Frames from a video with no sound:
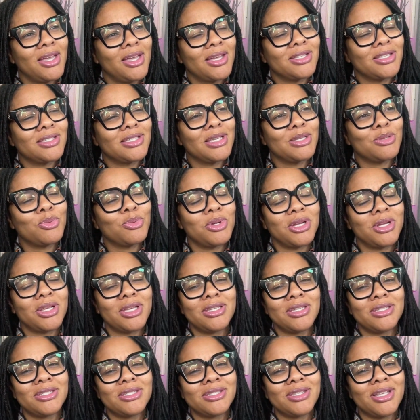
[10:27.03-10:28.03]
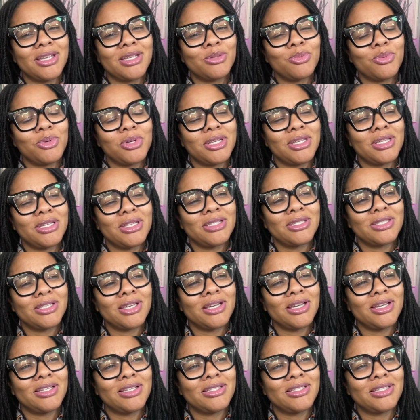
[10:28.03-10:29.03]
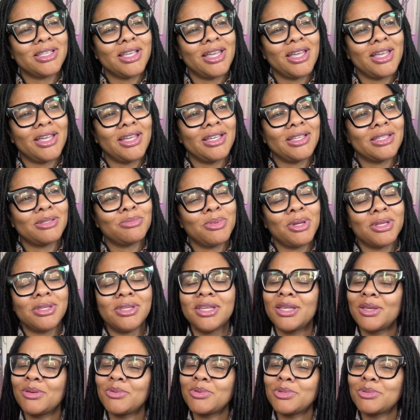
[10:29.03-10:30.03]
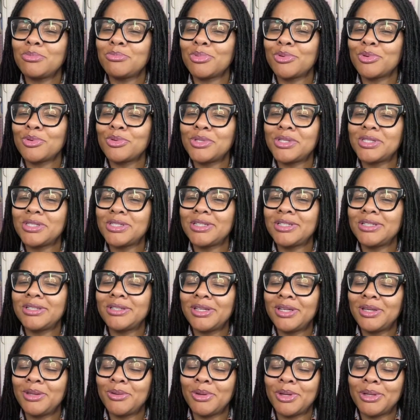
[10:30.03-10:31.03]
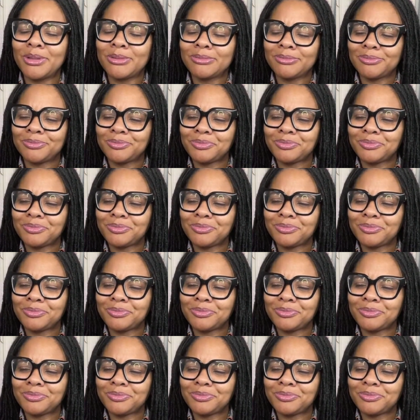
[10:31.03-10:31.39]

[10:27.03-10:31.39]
Cause that's one of his sayings, but I think it was Bruce Lee. Anyway,